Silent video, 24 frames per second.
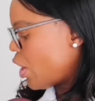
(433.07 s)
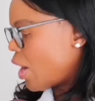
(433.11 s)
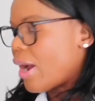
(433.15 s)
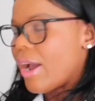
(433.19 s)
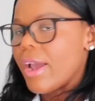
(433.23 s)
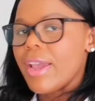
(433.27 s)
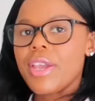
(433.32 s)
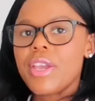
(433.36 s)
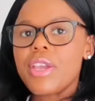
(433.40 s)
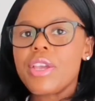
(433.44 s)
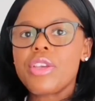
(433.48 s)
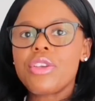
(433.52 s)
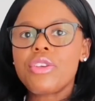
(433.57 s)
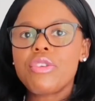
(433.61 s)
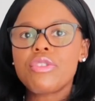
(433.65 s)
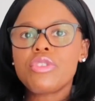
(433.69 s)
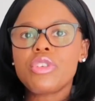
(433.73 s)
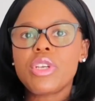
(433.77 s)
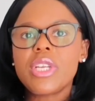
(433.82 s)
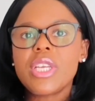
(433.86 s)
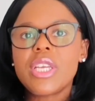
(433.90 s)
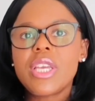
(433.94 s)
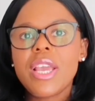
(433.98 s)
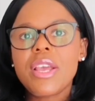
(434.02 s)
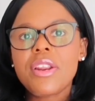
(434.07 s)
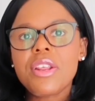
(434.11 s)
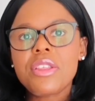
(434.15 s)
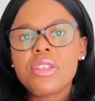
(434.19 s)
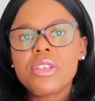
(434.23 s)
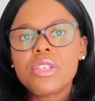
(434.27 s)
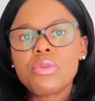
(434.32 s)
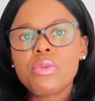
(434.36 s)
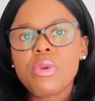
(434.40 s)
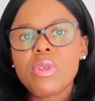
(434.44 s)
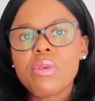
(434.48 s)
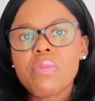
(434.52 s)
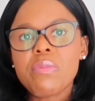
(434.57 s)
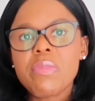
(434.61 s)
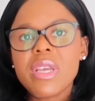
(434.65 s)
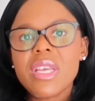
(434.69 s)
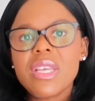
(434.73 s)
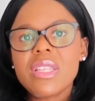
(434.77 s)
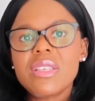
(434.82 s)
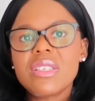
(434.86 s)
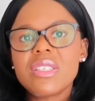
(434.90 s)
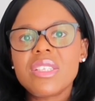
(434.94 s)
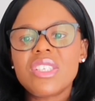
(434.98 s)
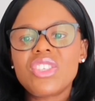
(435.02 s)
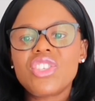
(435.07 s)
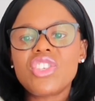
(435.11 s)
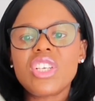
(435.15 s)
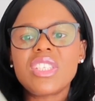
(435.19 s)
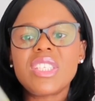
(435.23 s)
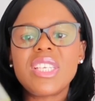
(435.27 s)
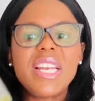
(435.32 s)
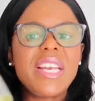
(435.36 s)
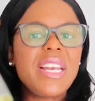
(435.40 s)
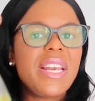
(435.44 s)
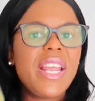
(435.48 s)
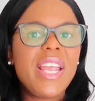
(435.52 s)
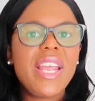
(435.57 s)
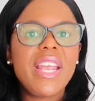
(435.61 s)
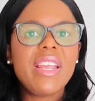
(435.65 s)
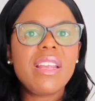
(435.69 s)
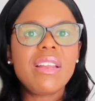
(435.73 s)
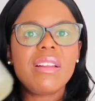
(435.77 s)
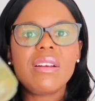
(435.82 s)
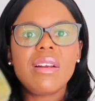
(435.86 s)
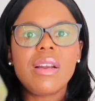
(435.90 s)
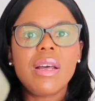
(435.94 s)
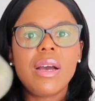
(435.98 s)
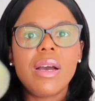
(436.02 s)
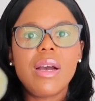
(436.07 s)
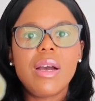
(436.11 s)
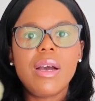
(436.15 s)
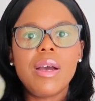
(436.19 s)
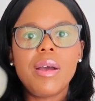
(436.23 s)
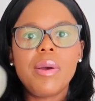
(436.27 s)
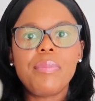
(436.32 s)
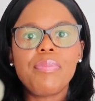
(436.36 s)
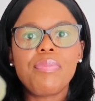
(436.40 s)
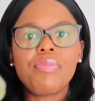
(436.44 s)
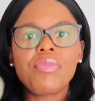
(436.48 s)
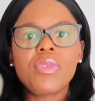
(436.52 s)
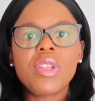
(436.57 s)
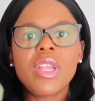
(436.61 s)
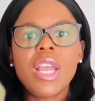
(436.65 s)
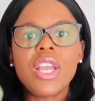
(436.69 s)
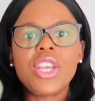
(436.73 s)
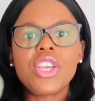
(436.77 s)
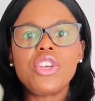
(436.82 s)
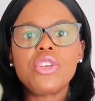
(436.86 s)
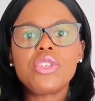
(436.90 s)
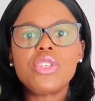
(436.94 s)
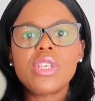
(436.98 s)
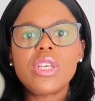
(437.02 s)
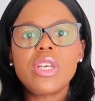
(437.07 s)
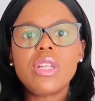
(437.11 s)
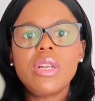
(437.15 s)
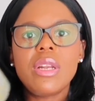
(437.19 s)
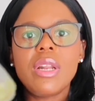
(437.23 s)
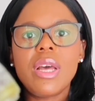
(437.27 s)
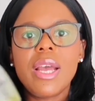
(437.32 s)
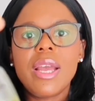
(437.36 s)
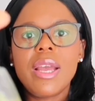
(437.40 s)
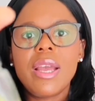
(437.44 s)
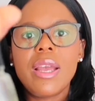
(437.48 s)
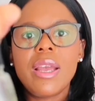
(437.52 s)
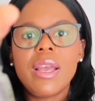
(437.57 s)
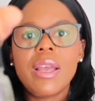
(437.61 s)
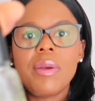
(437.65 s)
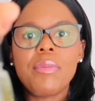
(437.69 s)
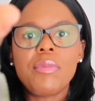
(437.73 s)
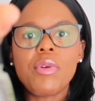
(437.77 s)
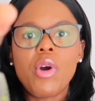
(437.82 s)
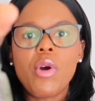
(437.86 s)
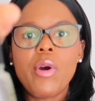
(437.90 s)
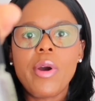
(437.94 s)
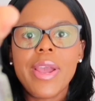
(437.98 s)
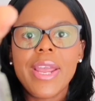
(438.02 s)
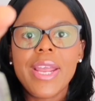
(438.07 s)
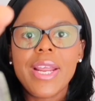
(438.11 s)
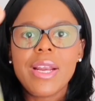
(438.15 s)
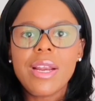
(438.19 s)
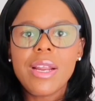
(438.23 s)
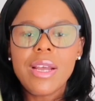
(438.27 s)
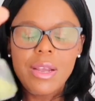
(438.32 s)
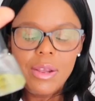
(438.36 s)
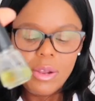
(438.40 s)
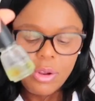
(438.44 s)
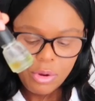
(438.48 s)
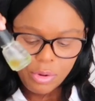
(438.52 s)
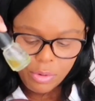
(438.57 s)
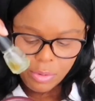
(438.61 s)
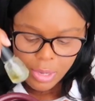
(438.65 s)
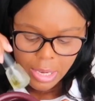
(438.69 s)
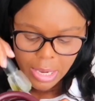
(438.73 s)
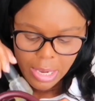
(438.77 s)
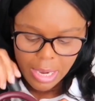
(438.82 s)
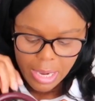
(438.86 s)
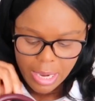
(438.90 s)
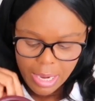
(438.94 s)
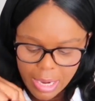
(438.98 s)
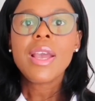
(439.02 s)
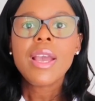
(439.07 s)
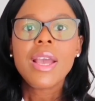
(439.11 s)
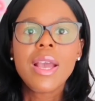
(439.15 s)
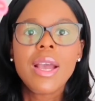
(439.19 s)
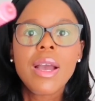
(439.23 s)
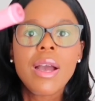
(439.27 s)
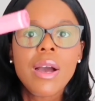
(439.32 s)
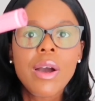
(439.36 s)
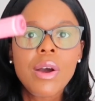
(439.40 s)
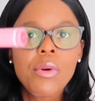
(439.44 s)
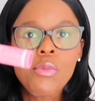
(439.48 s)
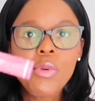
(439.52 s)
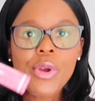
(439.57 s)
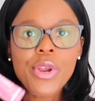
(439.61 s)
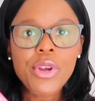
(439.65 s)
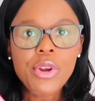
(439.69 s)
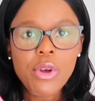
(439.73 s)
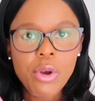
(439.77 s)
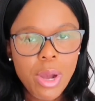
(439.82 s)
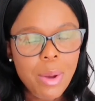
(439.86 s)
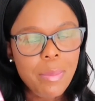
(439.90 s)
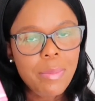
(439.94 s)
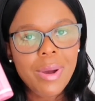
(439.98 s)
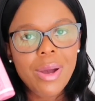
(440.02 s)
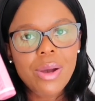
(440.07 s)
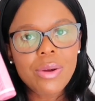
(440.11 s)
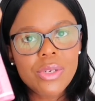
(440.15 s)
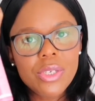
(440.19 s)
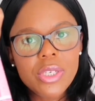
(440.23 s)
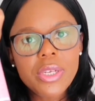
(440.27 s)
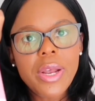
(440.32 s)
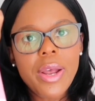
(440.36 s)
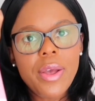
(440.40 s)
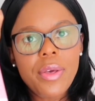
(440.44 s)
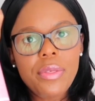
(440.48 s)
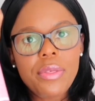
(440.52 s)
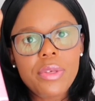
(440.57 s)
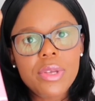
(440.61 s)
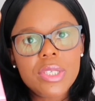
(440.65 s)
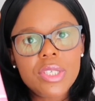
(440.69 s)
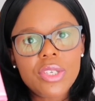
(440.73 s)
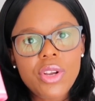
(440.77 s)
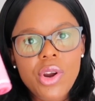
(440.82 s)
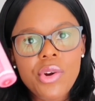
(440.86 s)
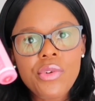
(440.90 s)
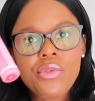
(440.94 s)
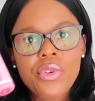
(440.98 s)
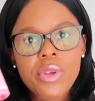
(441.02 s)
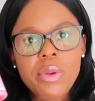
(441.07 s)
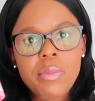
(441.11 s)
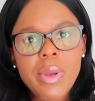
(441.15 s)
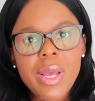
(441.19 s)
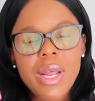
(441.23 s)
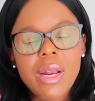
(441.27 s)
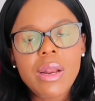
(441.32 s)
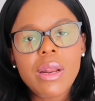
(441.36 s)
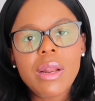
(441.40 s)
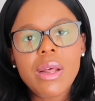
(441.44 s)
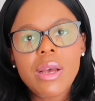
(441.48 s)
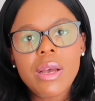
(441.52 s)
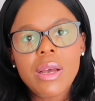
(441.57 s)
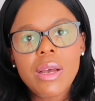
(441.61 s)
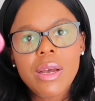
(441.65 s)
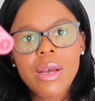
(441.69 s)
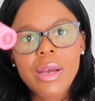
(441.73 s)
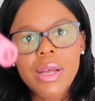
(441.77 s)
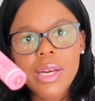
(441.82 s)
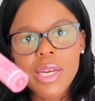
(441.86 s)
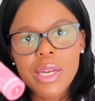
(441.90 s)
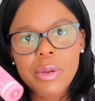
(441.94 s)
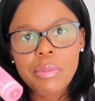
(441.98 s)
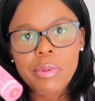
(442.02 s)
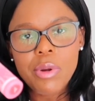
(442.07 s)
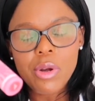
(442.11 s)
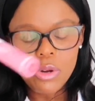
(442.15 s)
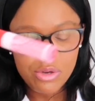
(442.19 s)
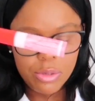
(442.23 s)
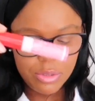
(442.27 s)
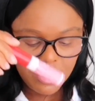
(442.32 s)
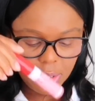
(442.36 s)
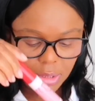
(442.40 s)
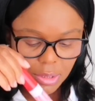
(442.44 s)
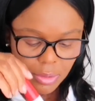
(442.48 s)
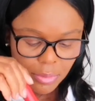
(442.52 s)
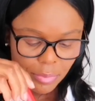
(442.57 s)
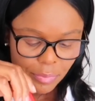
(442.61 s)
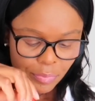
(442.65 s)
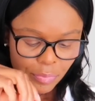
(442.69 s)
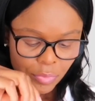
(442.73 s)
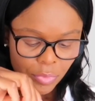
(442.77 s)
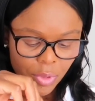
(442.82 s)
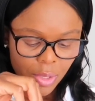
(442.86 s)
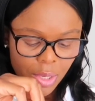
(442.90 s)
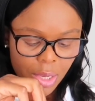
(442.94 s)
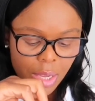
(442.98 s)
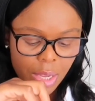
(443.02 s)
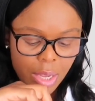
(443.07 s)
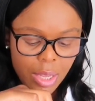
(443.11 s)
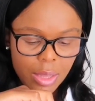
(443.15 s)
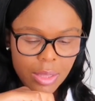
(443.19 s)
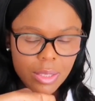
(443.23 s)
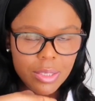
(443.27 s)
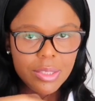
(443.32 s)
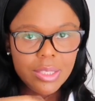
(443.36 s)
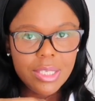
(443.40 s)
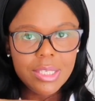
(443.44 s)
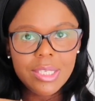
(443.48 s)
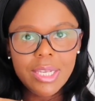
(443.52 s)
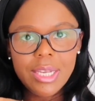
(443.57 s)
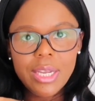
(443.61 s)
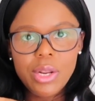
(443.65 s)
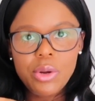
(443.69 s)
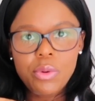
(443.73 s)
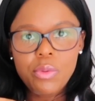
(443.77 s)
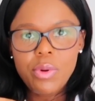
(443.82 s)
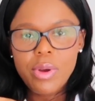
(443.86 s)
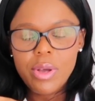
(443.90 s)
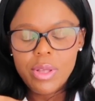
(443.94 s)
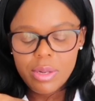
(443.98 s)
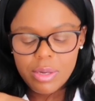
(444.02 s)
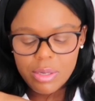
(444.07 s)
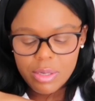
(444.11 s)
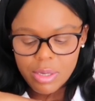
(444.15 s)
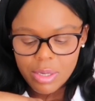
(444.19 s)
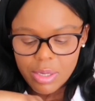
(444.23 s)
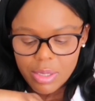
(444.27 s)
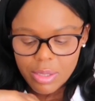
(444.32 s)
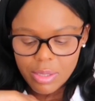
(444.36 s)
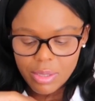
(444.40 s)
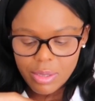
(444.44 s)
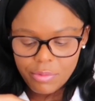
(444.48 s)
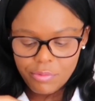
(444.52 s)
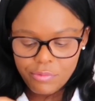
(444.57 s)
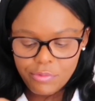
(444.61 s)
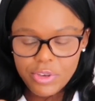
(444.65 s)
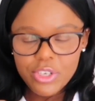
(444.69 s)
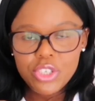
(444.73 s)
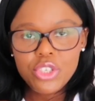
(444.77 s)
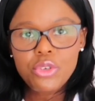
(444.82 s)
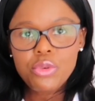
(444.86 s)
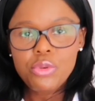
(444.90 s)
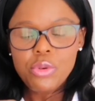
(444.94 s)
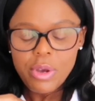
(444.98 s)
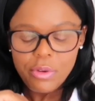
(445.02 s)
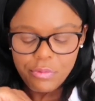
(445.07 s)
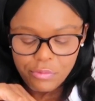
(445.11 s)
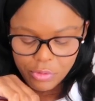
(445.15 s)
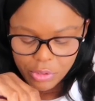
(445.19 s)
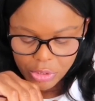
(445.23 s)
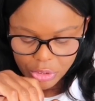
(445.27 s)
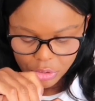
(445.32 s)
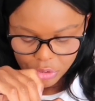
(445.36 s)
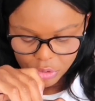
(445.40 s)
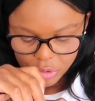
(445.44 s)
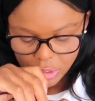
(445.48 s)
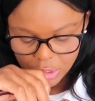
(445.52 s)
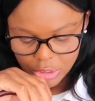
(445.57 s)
I usually carry this with me. This is just a nail, a cuticle oil. We know about this Rimmel lip gloss. This is the second one. The first two are finished.